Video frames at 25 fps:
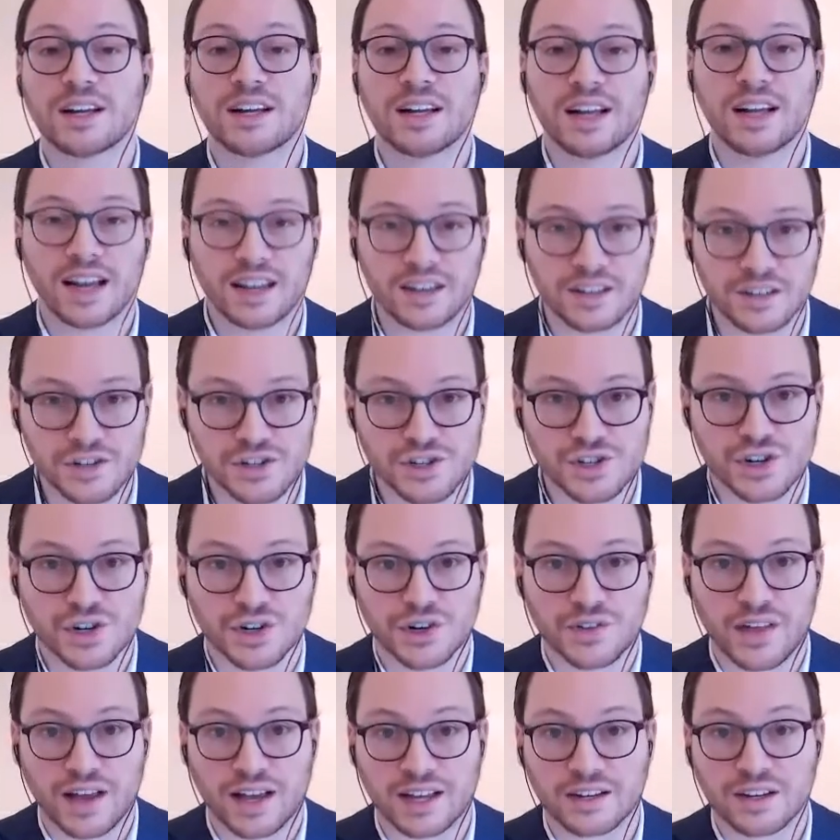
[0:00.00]
and ensure
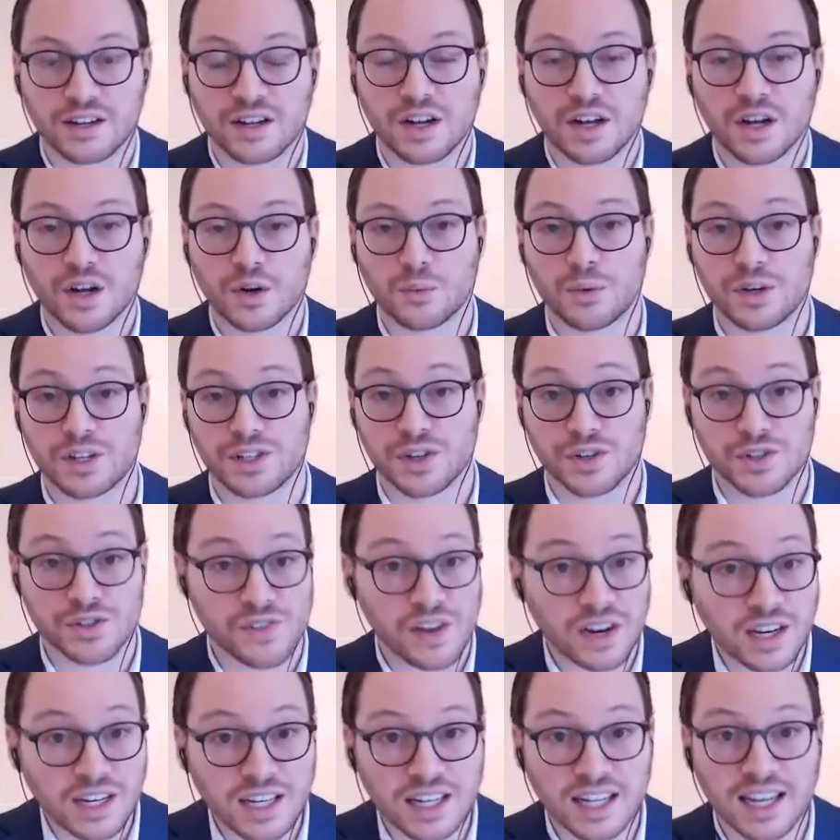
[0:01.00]
that research
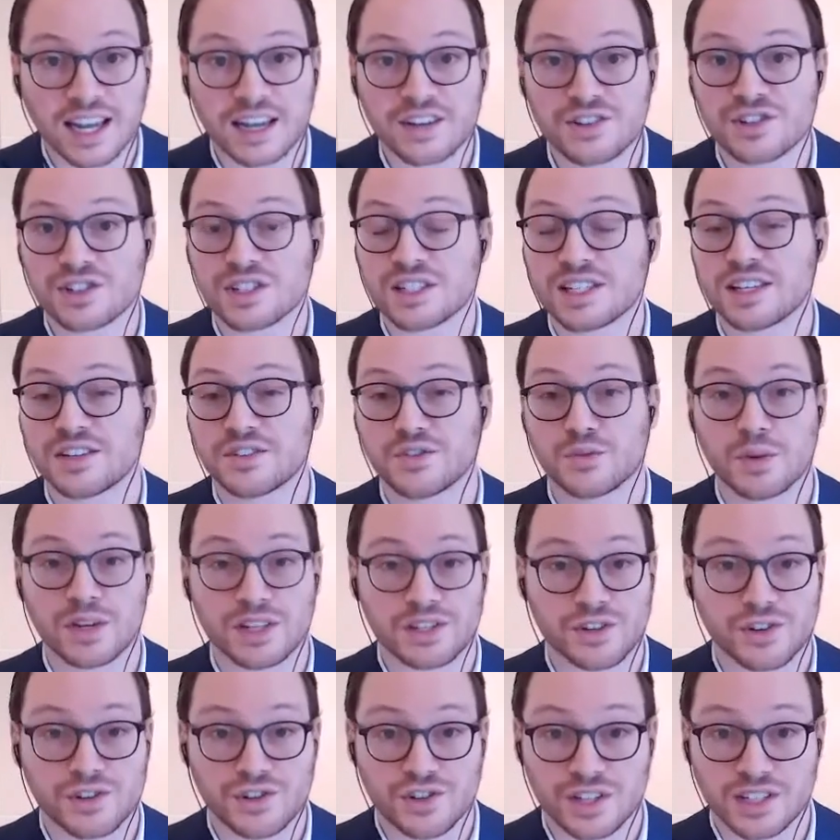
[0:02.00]
funding agencies,
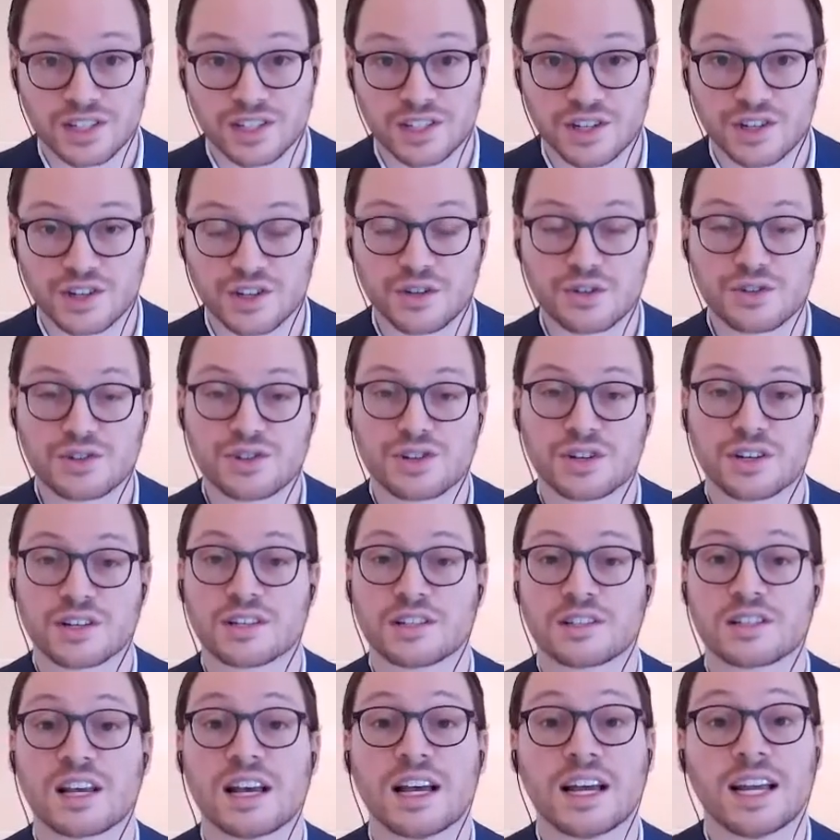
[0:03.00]
research institutions,